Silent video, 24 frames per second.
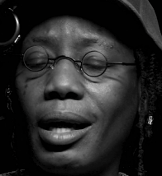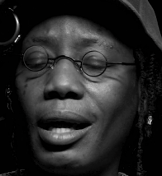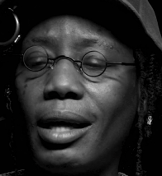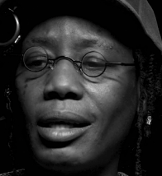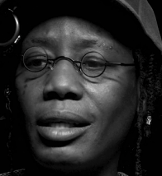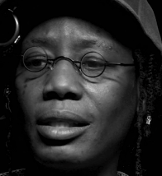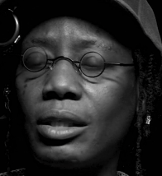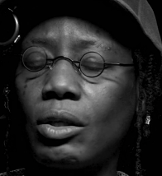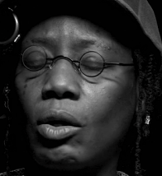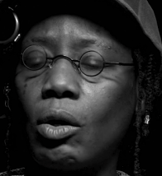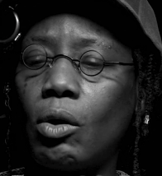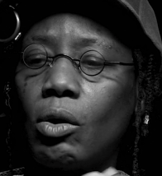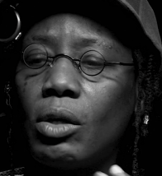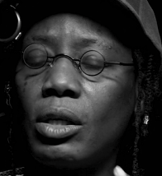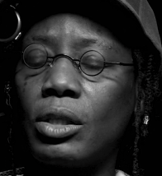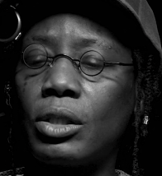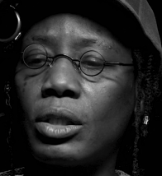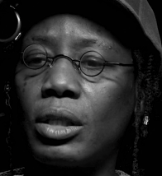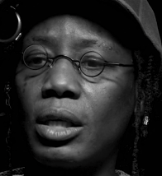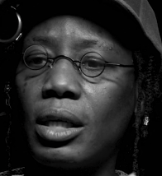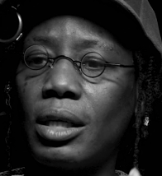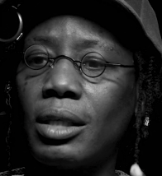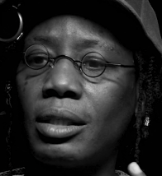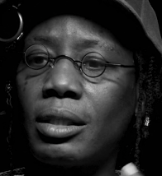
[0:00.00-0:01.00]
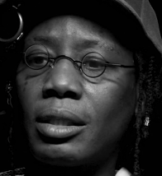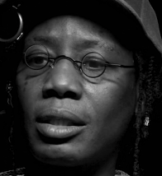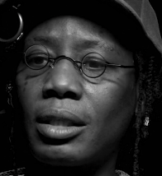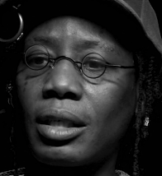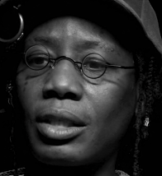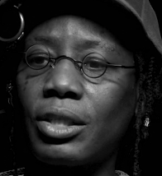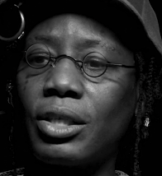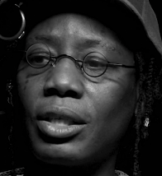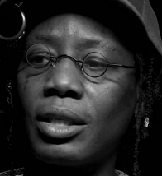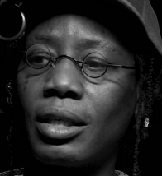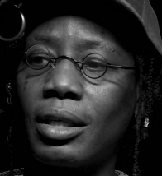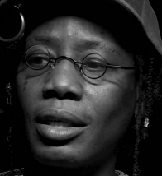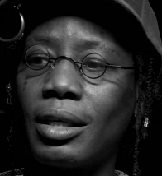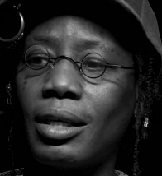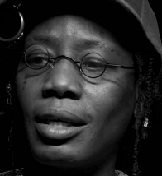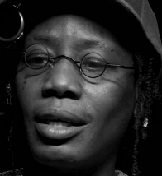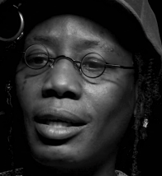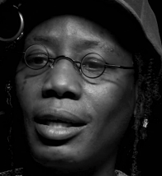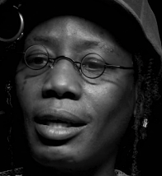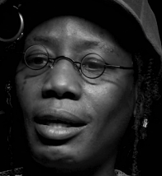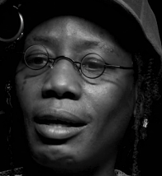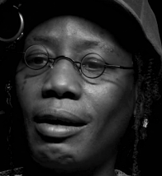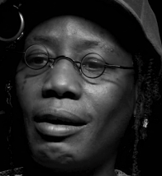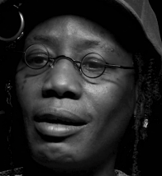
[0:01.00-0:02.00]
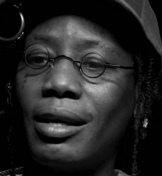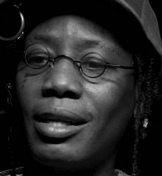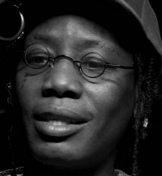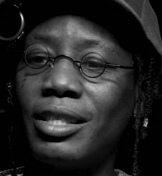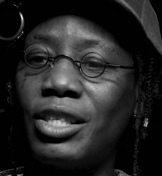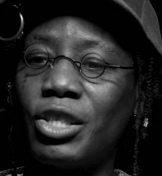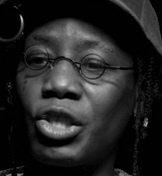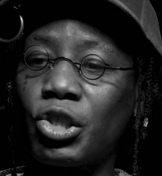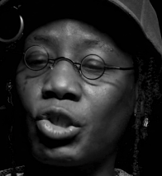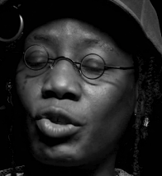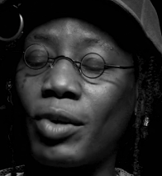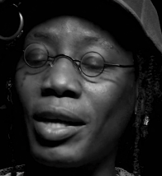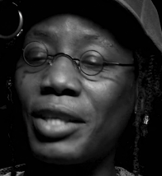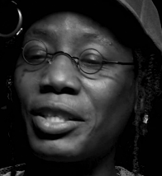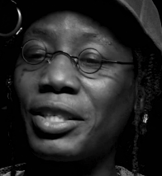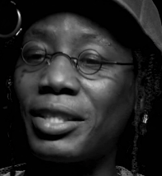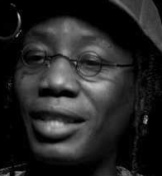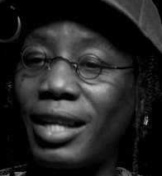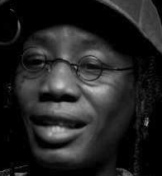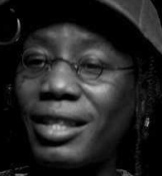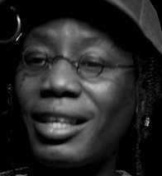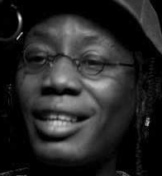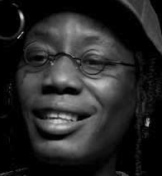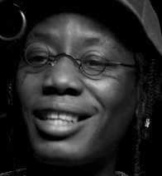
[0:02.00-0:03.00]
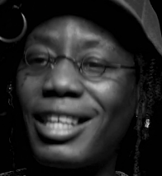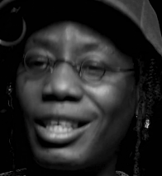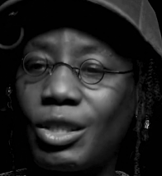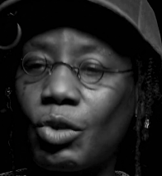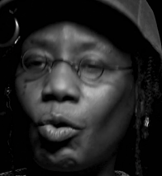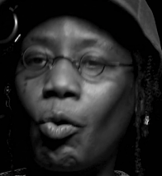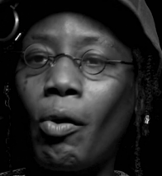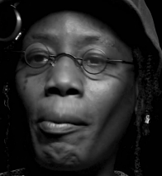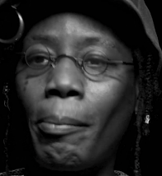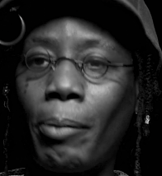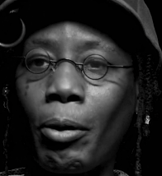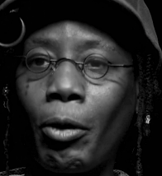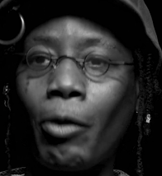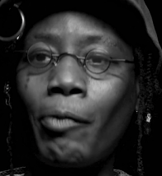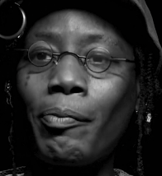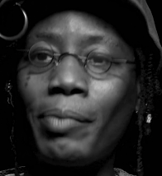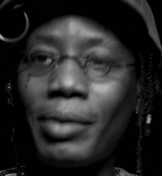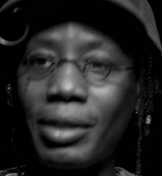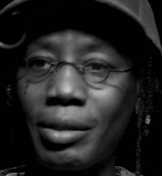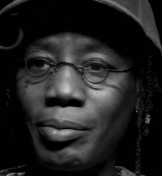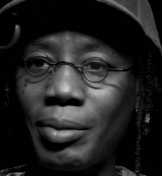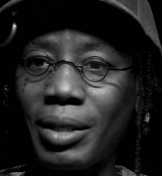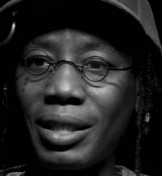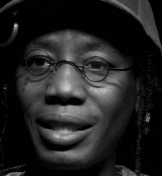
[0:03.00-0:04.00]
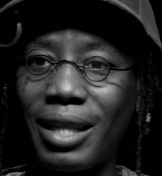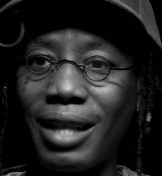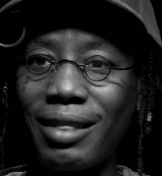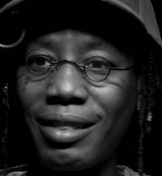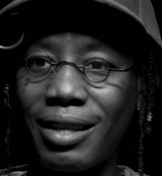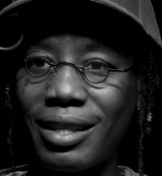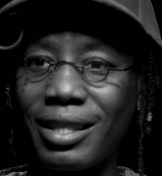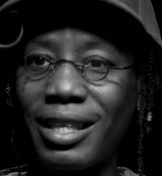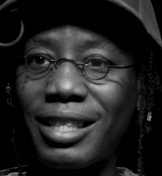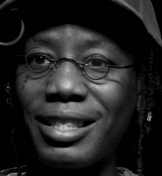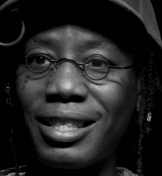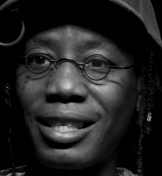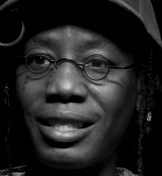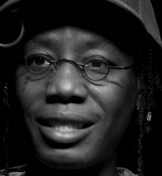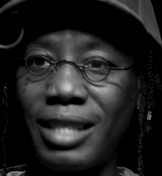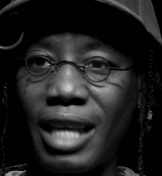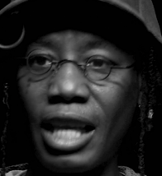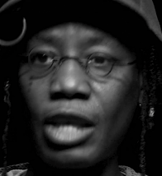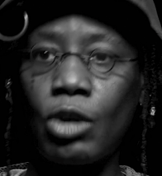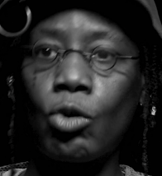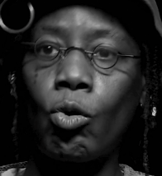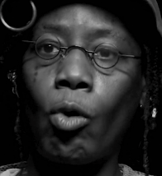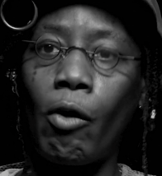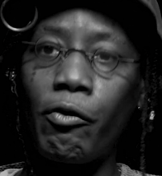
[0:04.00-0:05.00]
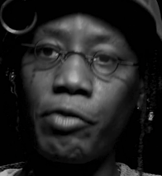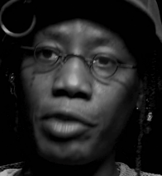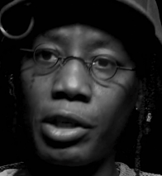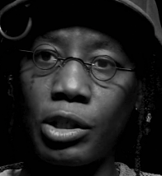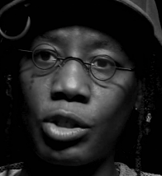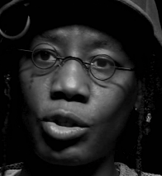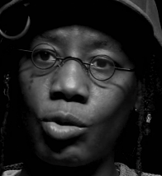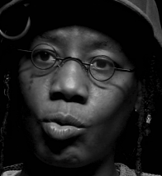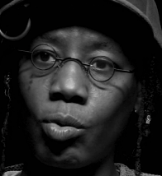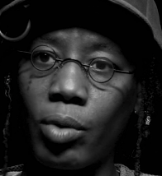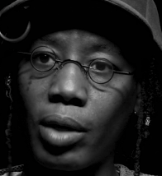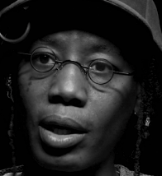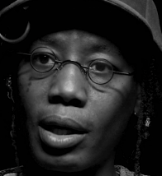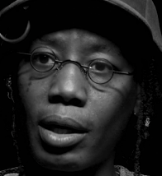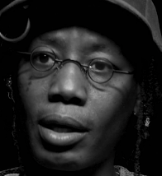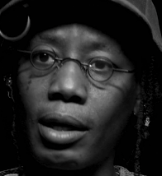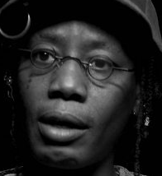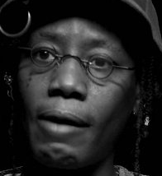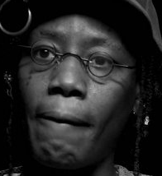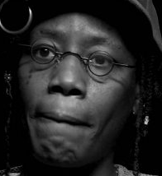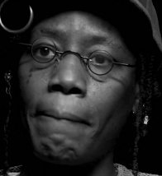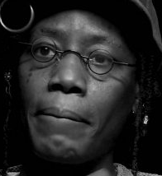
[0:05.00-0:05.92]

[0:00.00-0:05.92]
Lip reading: It's such a distraction. I think that's on purpose because I think that's to take you off your square.